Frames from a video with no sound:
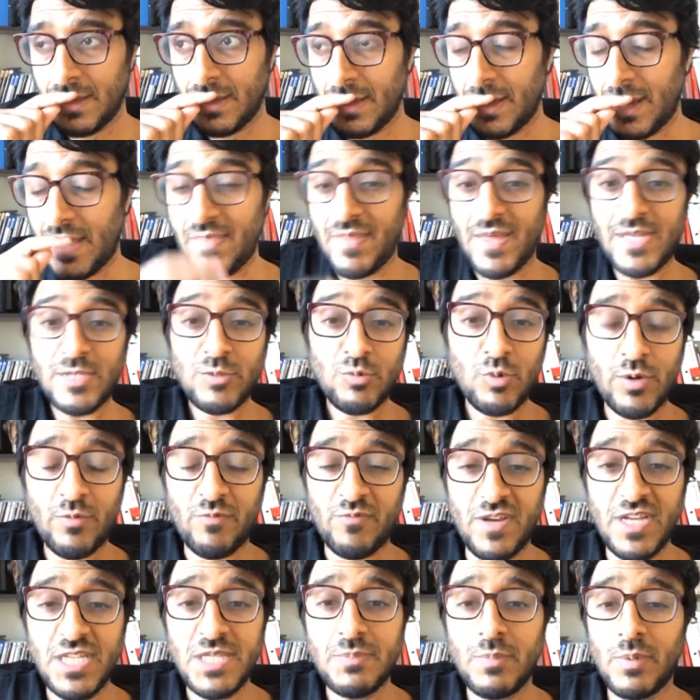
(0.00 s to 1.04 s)
And that's what
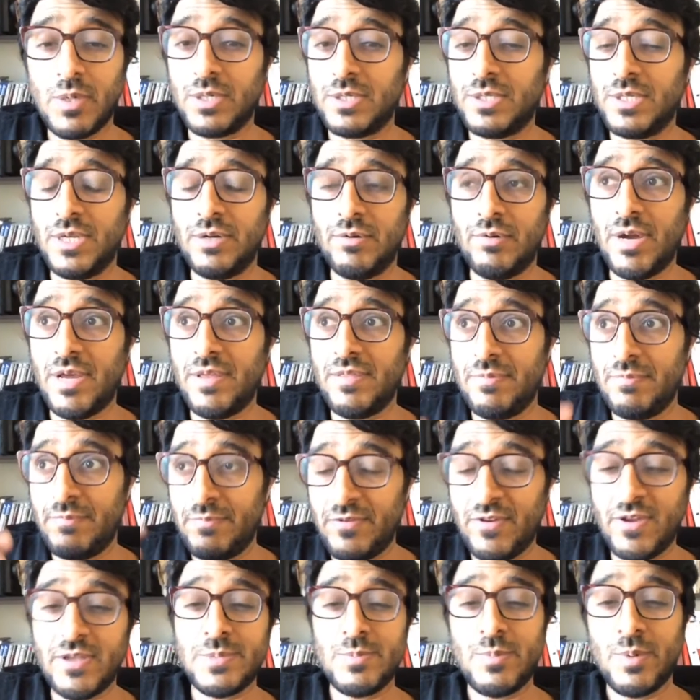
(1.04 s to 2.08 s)
Facebook did, right?
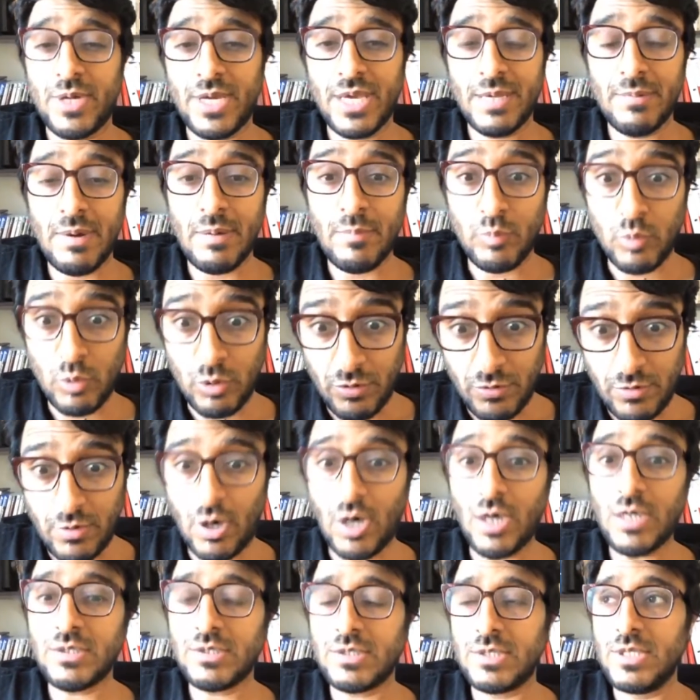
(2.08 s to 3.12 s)
Facebook came up with
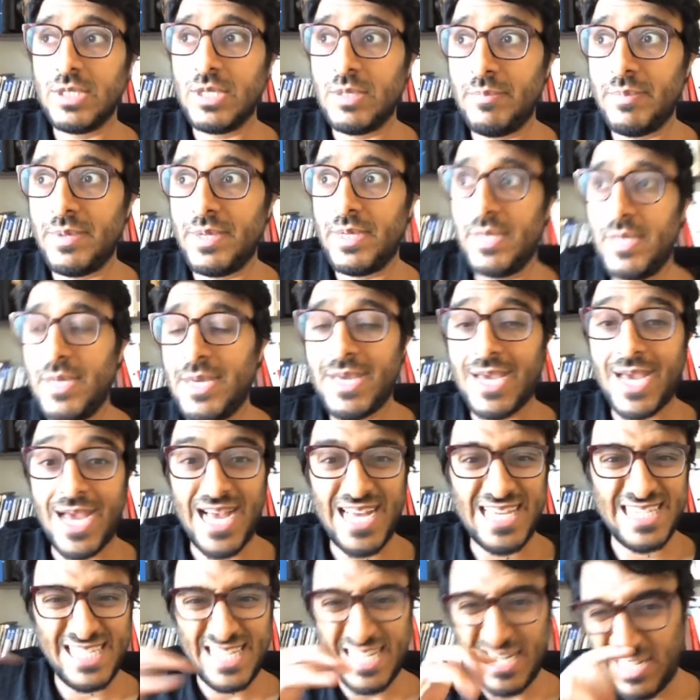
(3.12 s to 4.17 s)
RocksDB
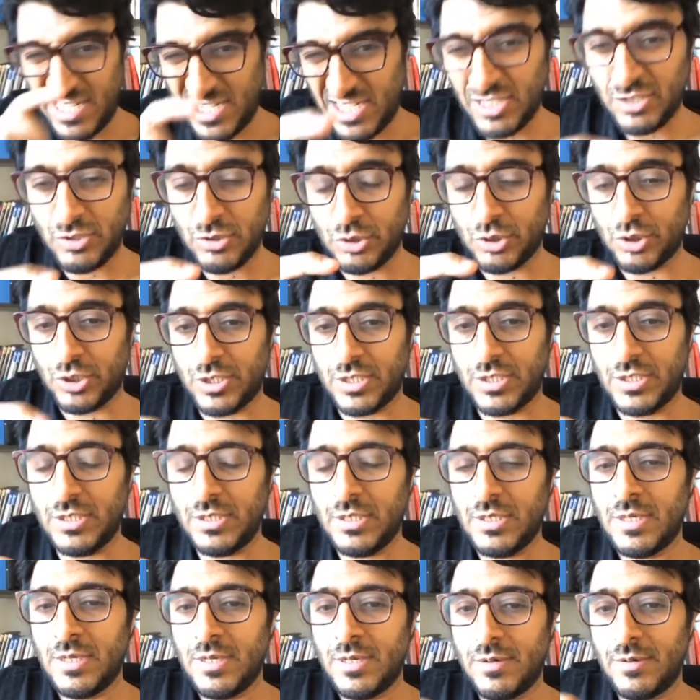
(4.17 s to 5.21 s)
as an engine,
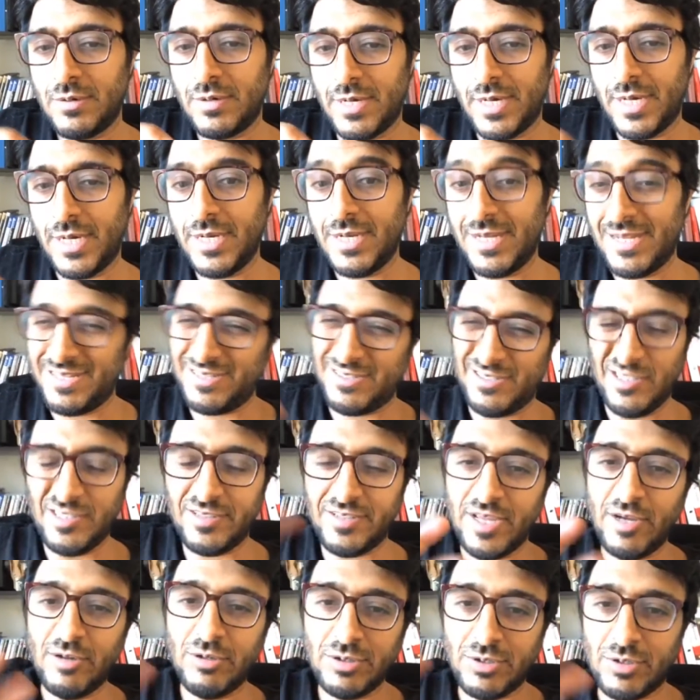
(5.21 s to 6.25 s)
right? Oh, they
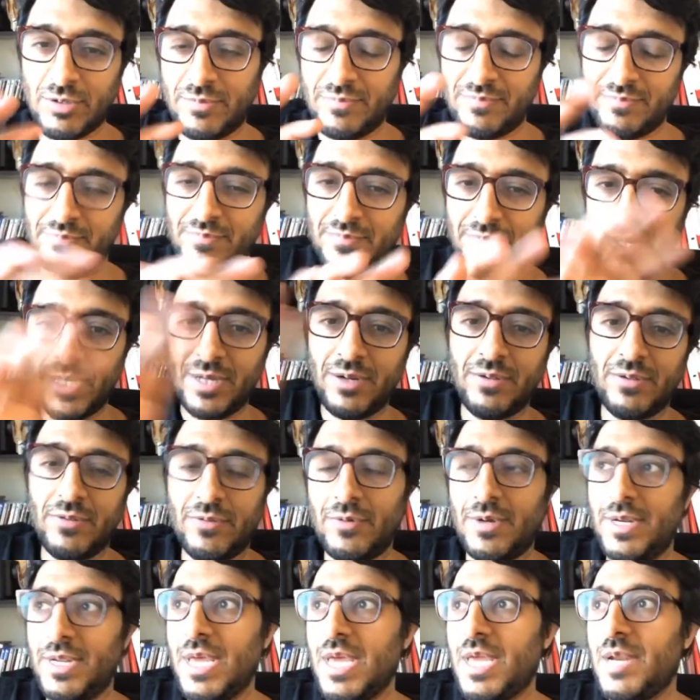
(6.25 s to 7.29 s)
also made it into a
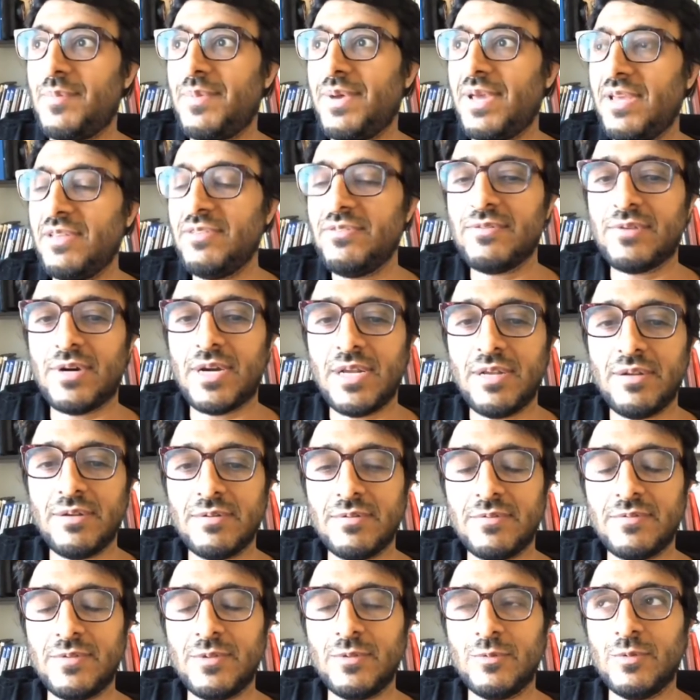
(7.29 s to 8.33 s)
database, right?
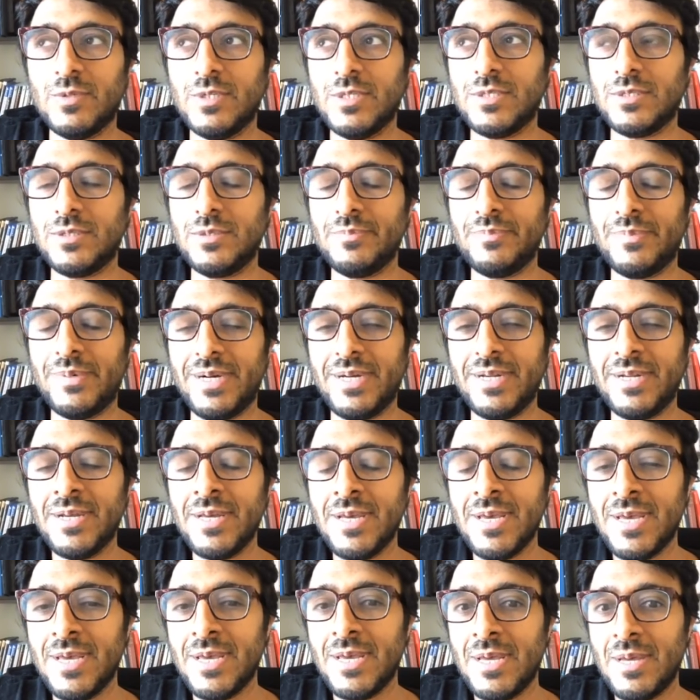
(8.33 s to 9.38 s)
If you want it, but
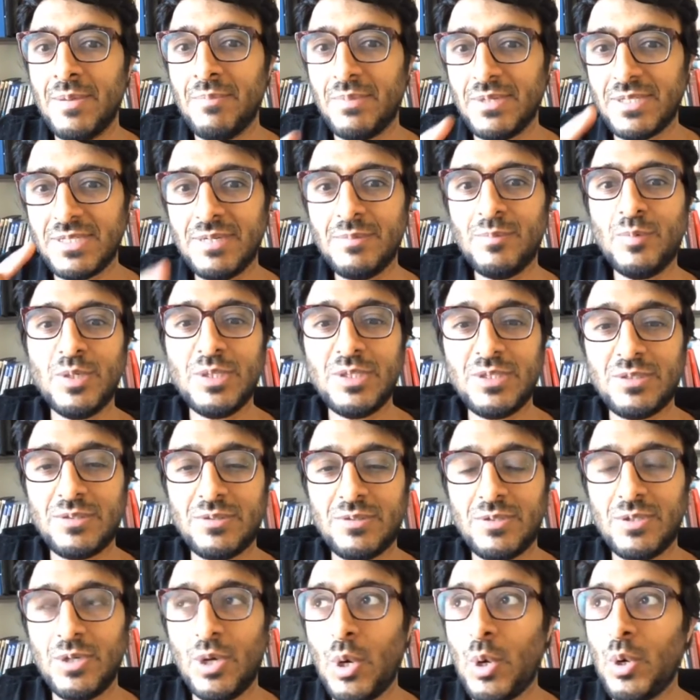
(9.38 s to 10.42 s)
but someone
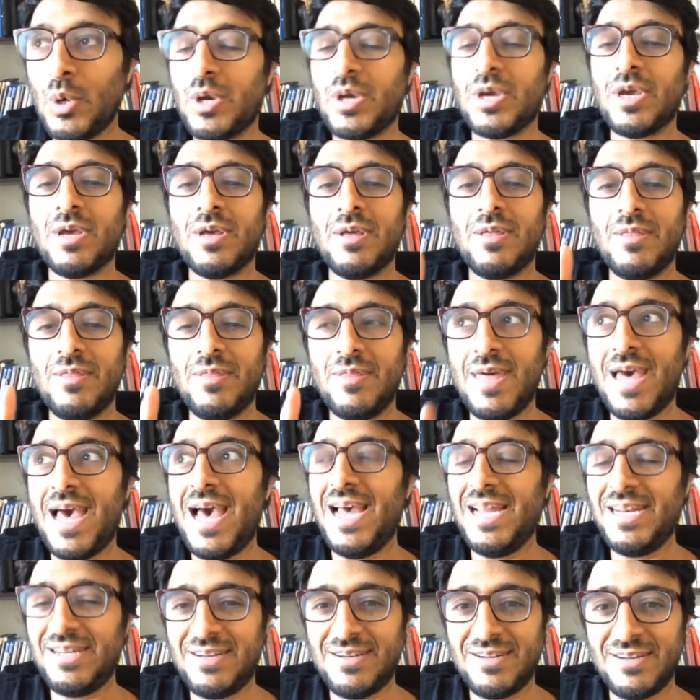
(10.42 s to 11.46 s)
took
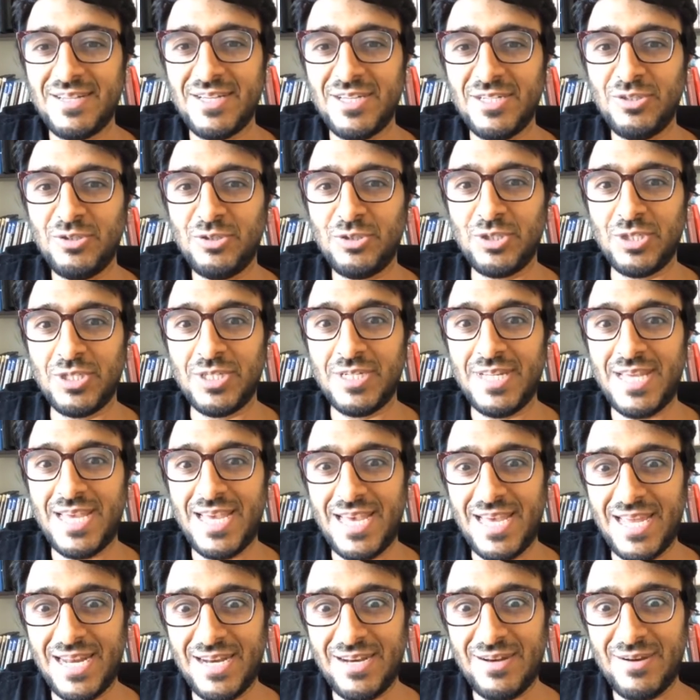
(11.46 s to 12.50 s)
that engine
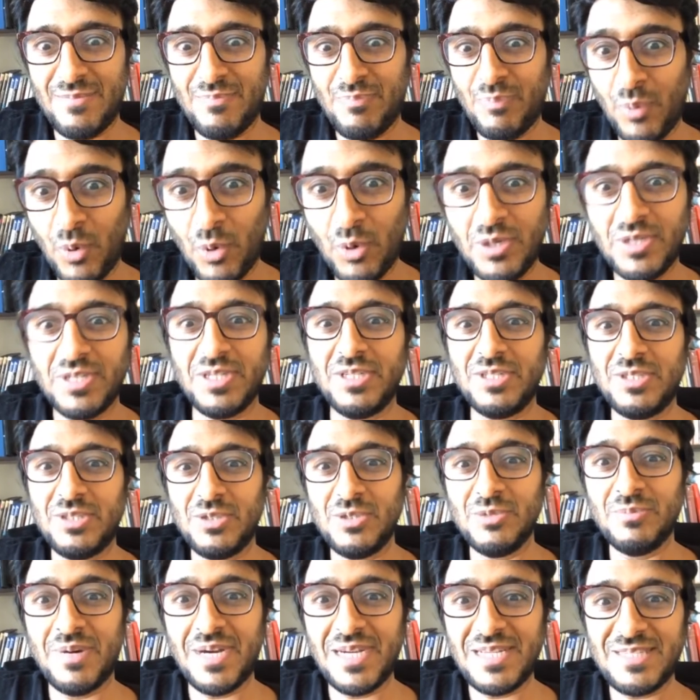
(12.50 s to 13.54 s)
and ported it to
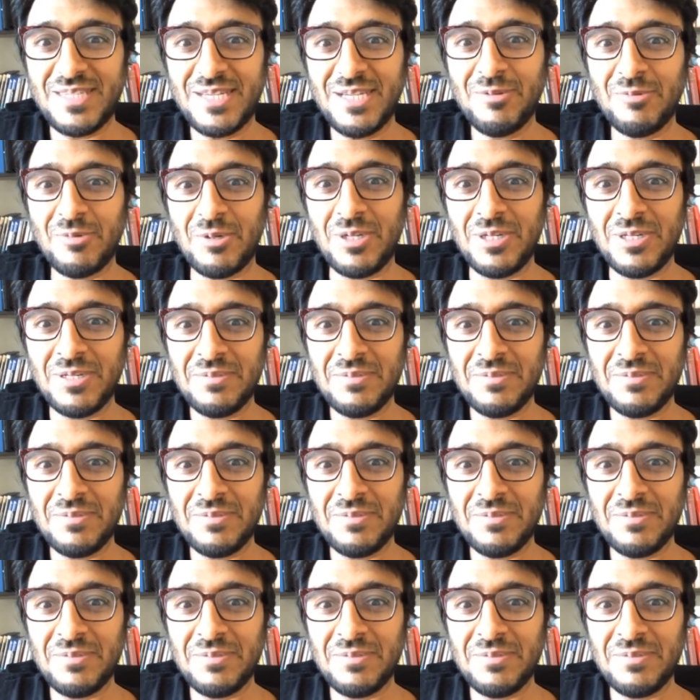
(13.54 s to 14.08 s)
MySQL.